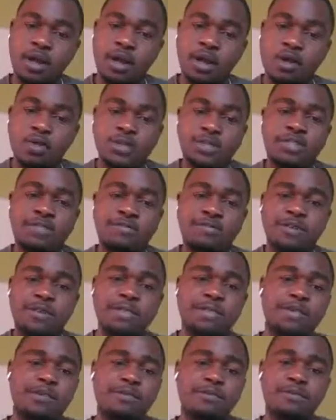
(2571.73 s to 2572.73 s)
cost
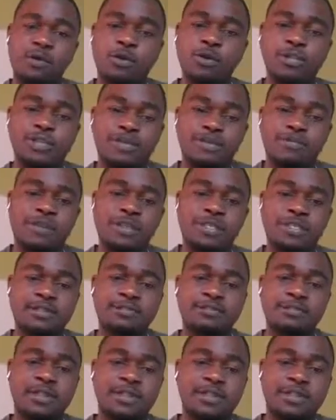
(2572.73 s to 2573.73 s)

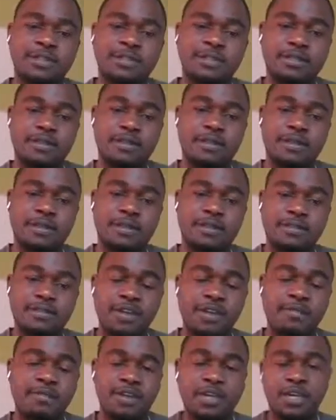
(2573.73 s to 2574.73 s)
effective and
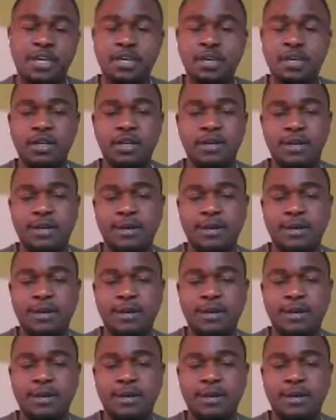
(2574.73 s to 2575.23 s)
very